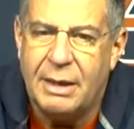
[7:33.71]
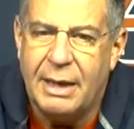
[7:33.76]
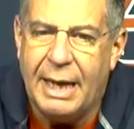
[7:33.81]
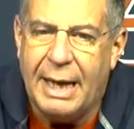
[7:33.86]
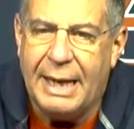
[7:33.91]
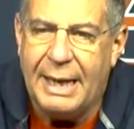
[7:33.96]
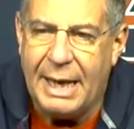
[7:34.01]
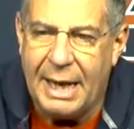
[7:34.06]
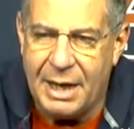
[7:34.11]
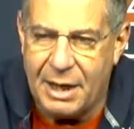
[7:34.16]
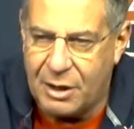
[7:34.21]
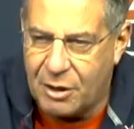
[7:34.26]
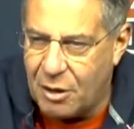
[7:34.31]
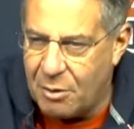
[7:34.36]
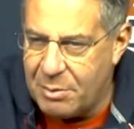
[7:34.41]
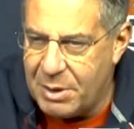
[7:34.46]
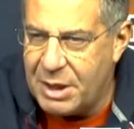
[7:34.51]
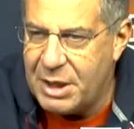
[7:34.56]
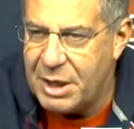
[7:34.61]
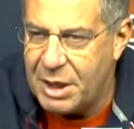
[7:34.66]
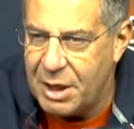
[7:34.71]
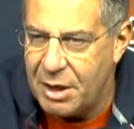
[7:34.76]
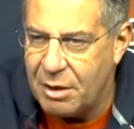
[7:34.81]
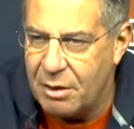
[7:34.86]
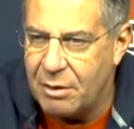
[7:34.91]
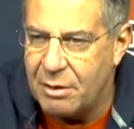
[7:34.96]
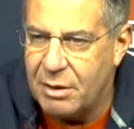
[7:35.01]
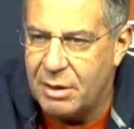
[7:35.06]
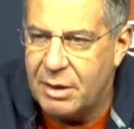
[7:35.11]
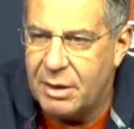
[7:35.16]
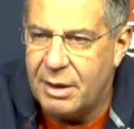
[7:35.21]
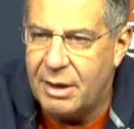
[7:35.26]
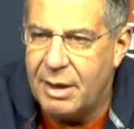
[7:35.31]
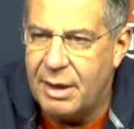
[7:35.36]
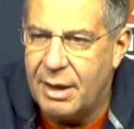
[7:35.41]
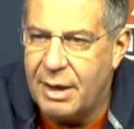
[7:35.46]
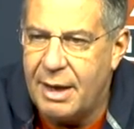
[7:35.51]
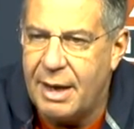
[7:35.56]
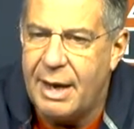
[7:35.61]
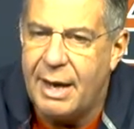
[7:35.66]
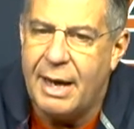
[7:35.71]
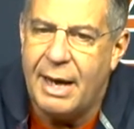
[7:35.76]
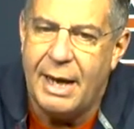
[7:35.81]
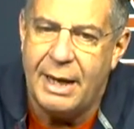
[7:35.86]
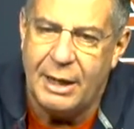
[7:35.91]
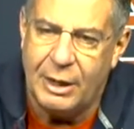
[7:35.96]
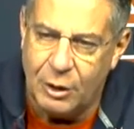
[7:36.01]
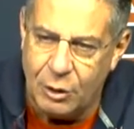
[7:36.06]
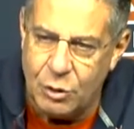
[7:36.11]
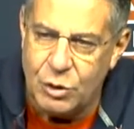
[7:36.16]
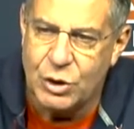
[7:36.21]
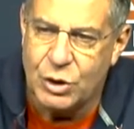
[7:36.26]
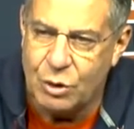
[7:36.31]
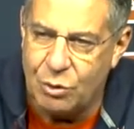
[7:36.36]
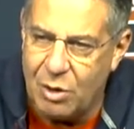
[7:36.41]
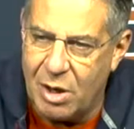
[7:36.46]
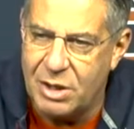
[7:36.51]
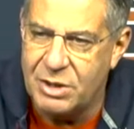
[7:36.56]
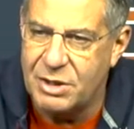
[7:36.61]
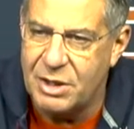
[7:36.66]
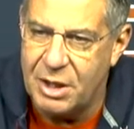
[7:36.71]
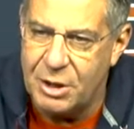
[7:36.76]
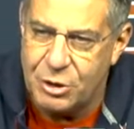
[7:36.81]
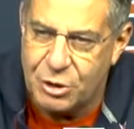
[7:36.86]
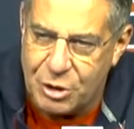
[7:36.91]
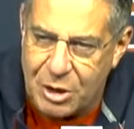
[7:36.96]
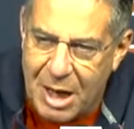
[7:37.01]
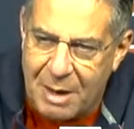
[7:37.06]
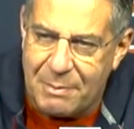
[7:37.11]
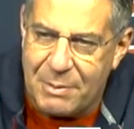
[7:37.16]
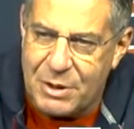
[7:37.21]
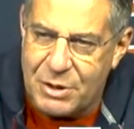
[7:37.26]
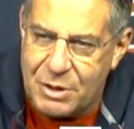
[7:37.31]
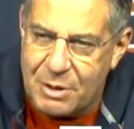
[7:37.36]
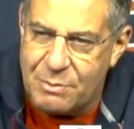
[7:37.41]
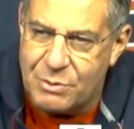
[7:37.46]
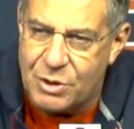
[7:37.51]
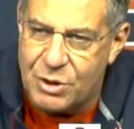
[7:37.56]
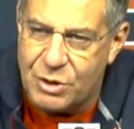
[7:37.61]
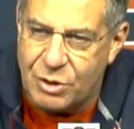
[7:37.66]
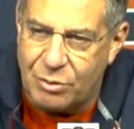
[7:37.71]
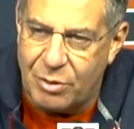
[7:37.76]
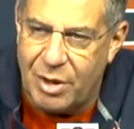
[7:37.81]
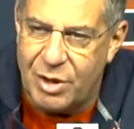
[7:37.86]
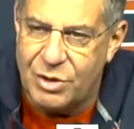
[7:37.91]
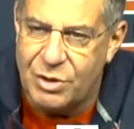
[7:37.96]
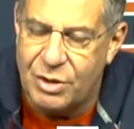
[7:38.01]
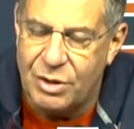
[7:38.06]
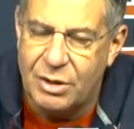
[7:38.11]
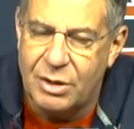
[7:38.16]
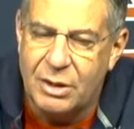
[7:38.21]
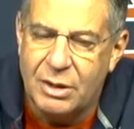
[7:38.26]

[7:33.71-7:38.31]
And then to come in here and lose to us in a championship situation.